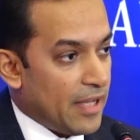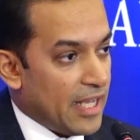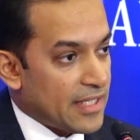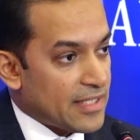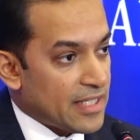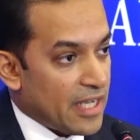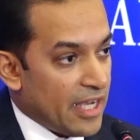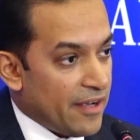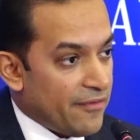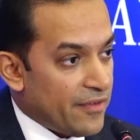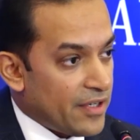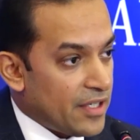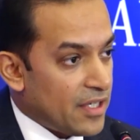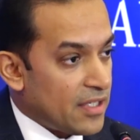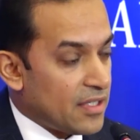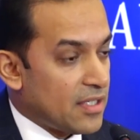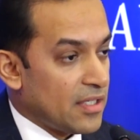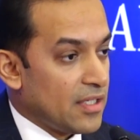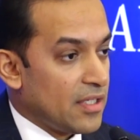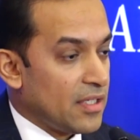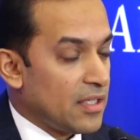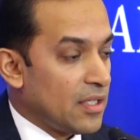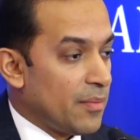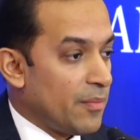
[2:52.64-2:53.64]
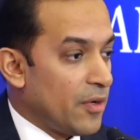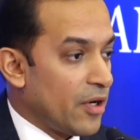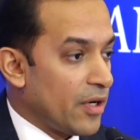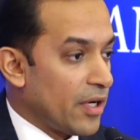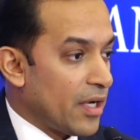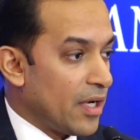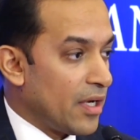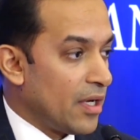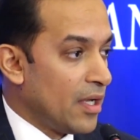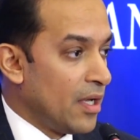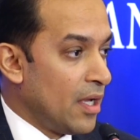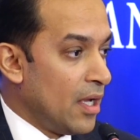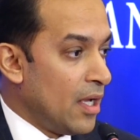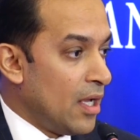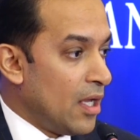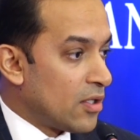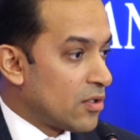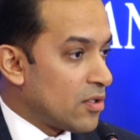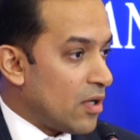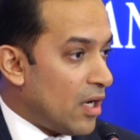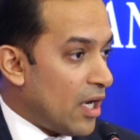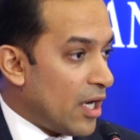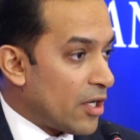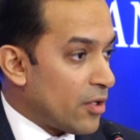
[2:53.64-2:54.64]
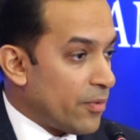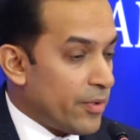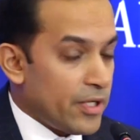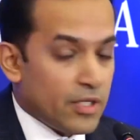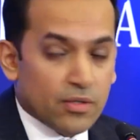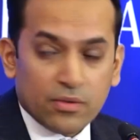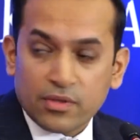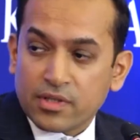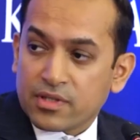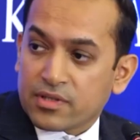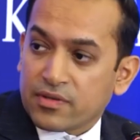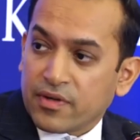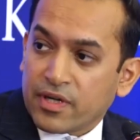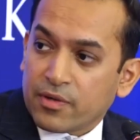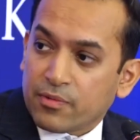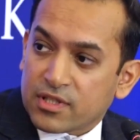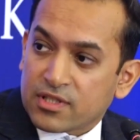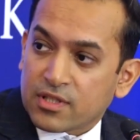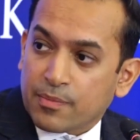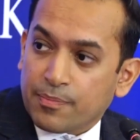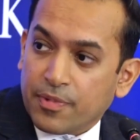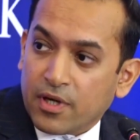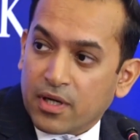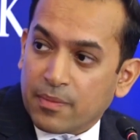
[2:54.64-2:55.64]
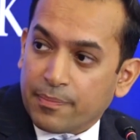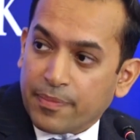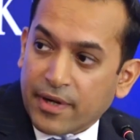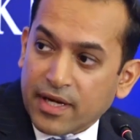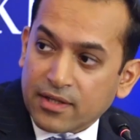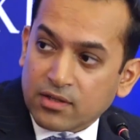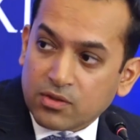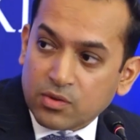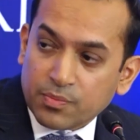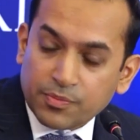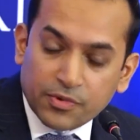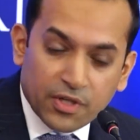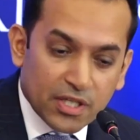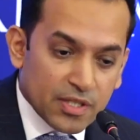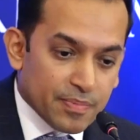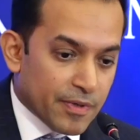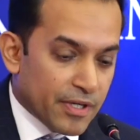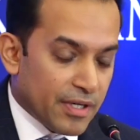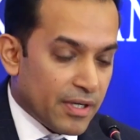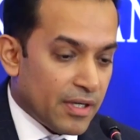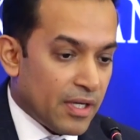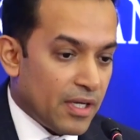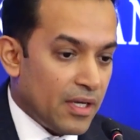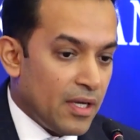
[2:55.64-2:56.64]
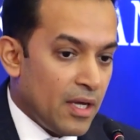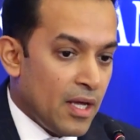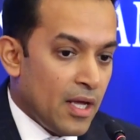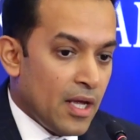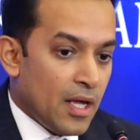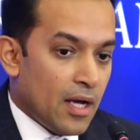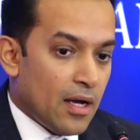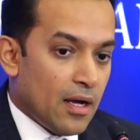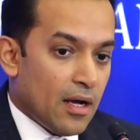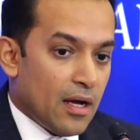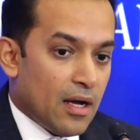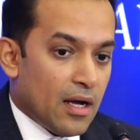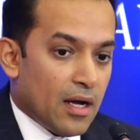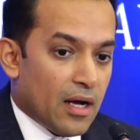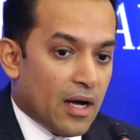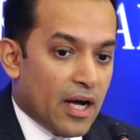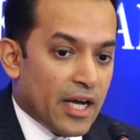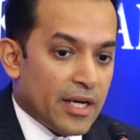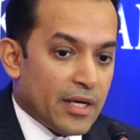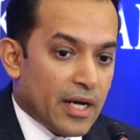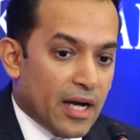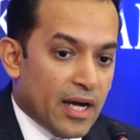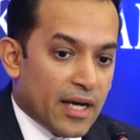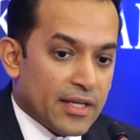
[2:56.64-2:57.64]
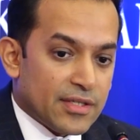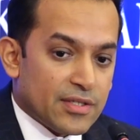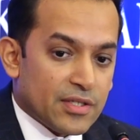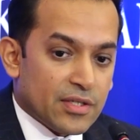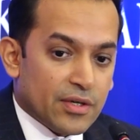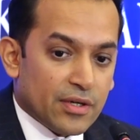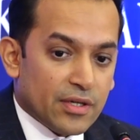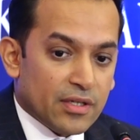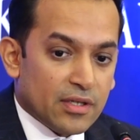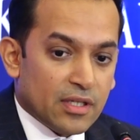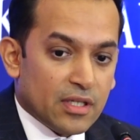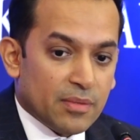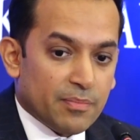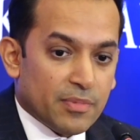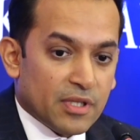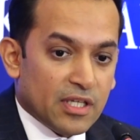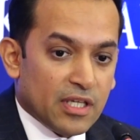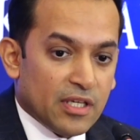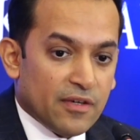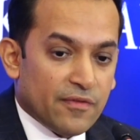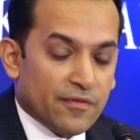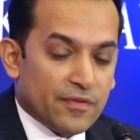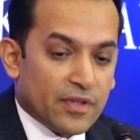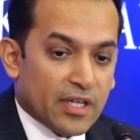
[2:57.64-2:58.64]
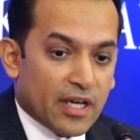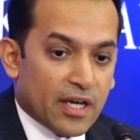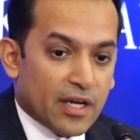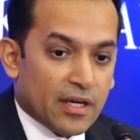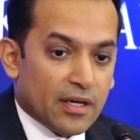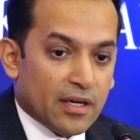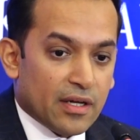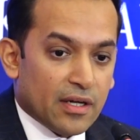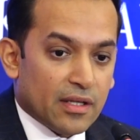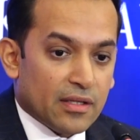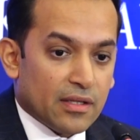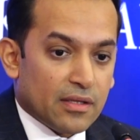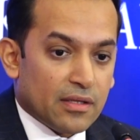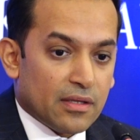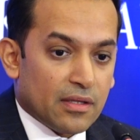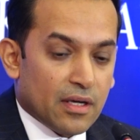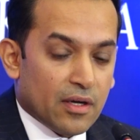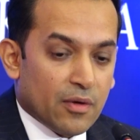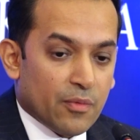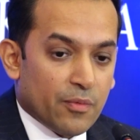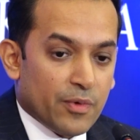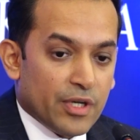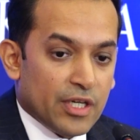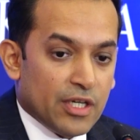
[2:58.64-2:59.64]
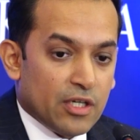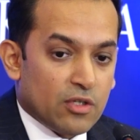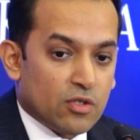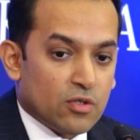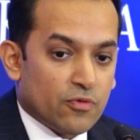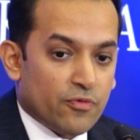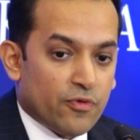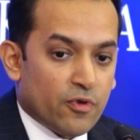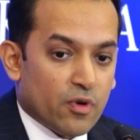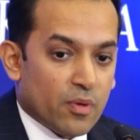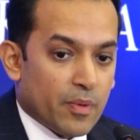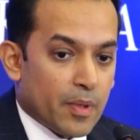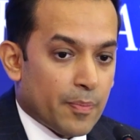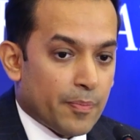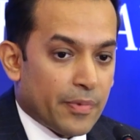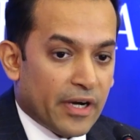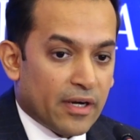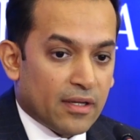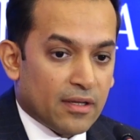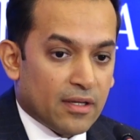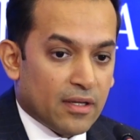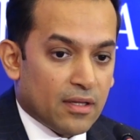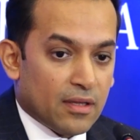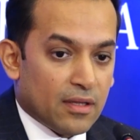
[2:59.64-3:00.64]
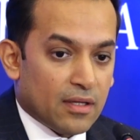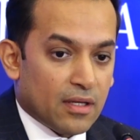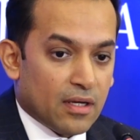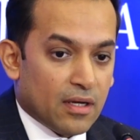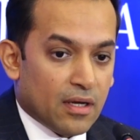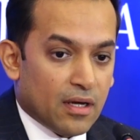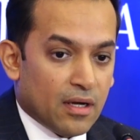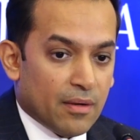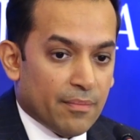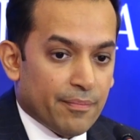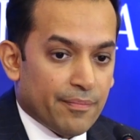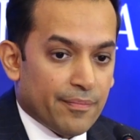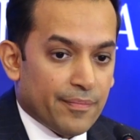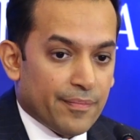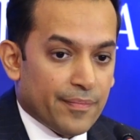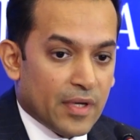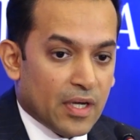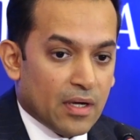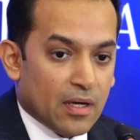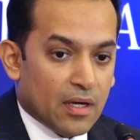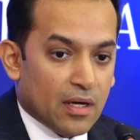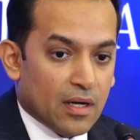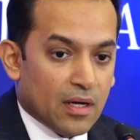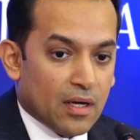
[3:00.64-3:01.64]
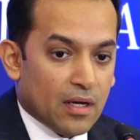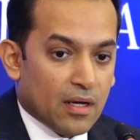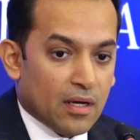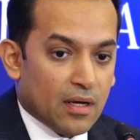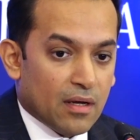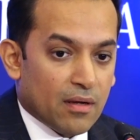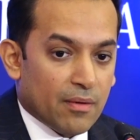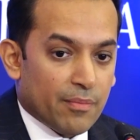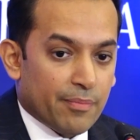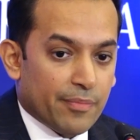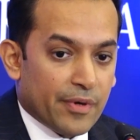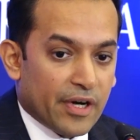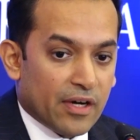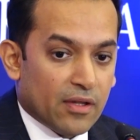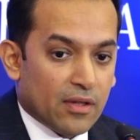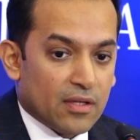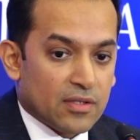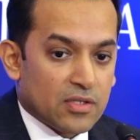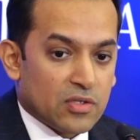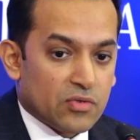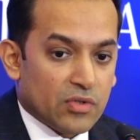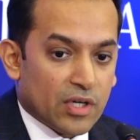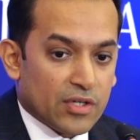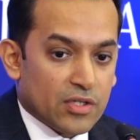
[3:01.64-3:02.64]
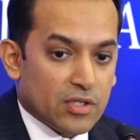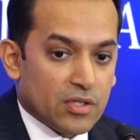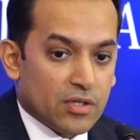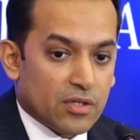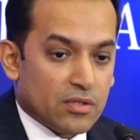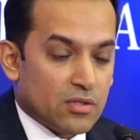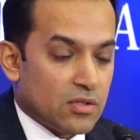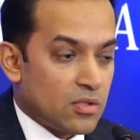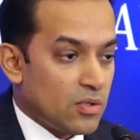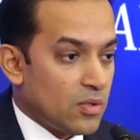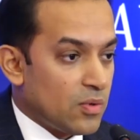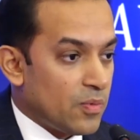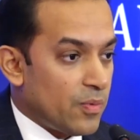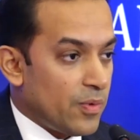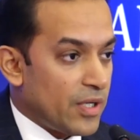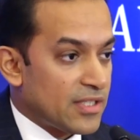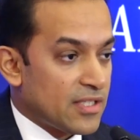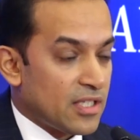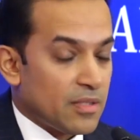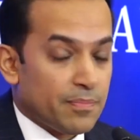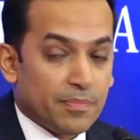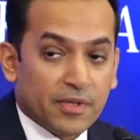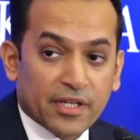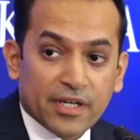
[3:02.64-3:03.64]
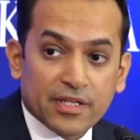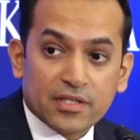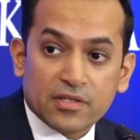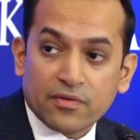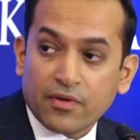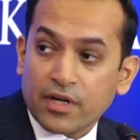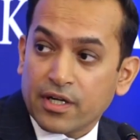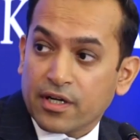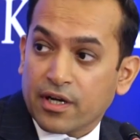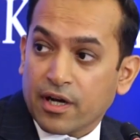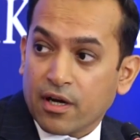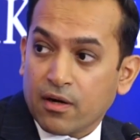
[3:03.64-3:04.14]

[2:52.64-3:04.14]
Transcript: as evident in the market. So how do we do this, right? What's the path to prosperity? I certainly believe that we need to form a parallel parallel structure to what's in place right